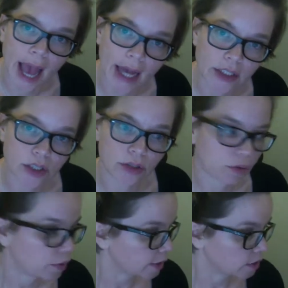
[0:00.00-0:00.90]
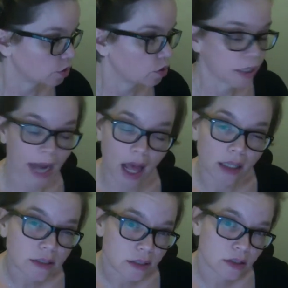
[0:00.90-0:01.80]
ad too. Is your
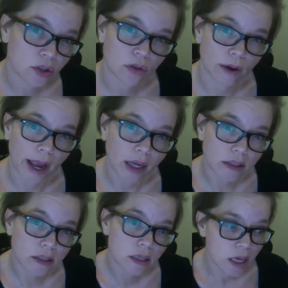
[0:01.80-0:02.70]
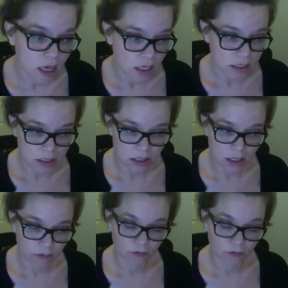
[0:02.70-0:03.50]
analysis correct? Is it